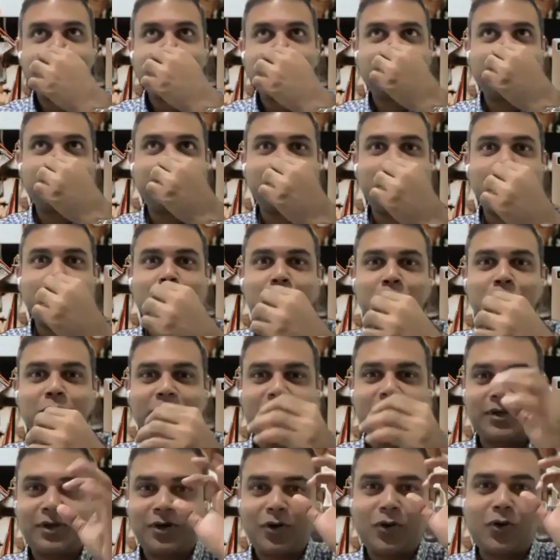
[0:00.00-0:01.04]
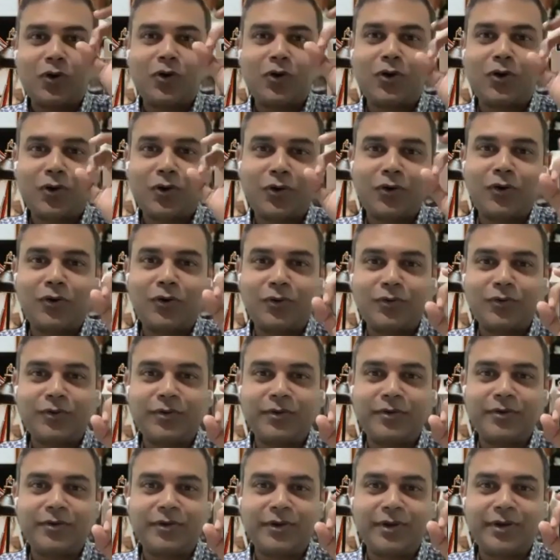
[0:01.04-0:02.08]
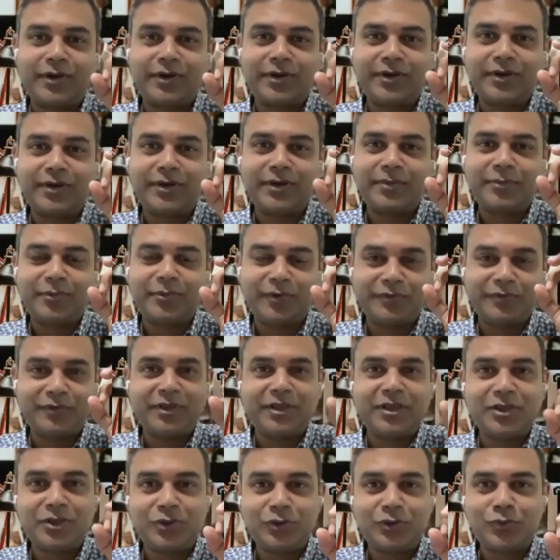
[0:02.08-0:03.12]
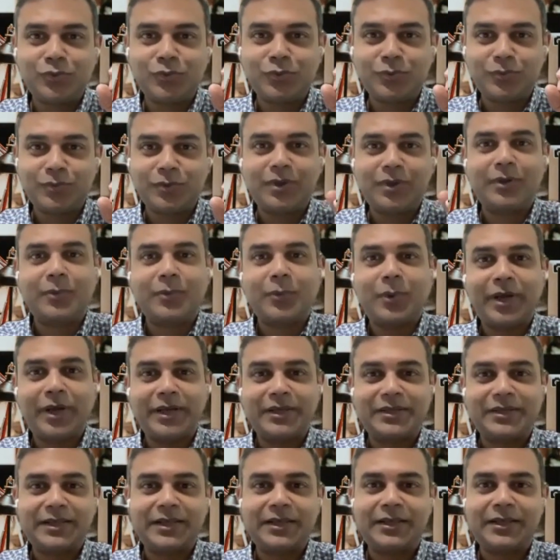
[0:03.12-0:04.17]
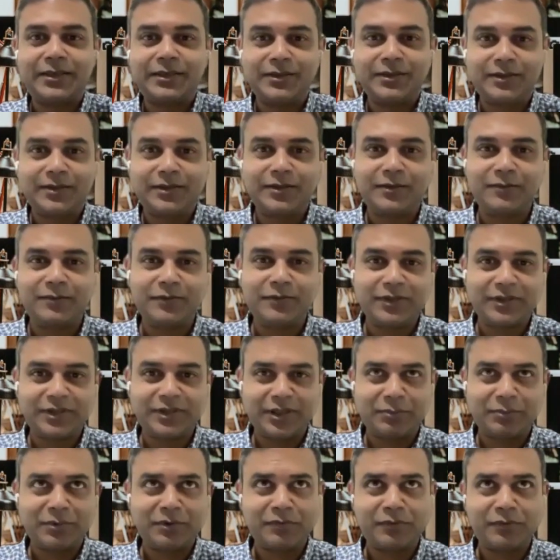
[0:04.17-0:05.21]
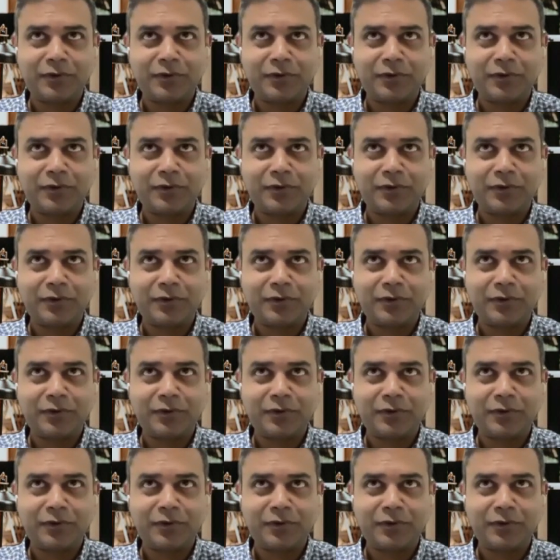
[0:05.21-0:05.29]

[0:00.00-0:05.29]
So you go to the core uh, of the issue, like where exactly is this fear stemming uh-huh.